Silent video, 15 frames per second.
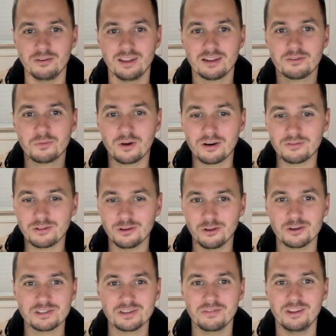That's one of the
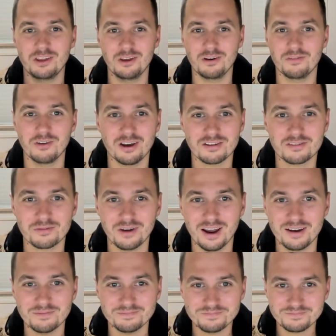laws of the universe, right?